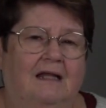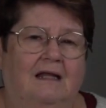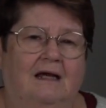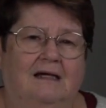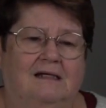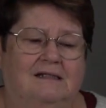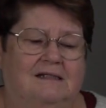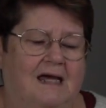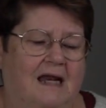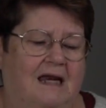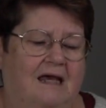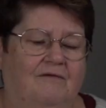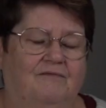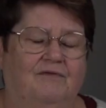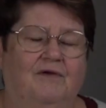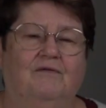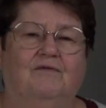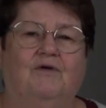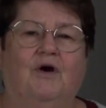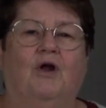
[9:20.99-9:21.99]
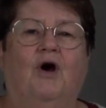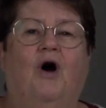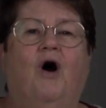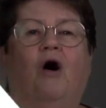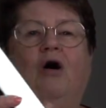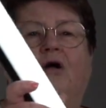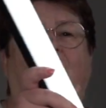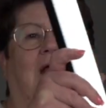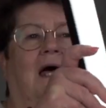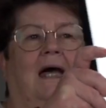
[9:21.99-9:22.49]
Like I said, if you've got a
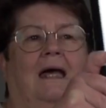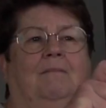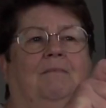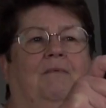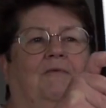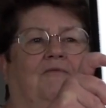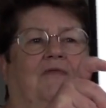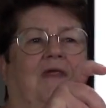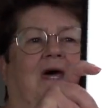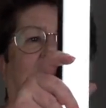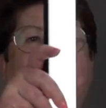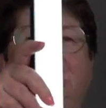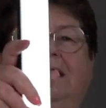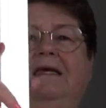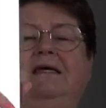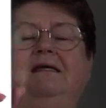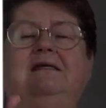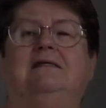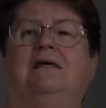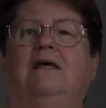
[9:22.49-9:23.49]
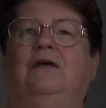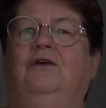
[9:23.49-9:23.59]
whole heap of these,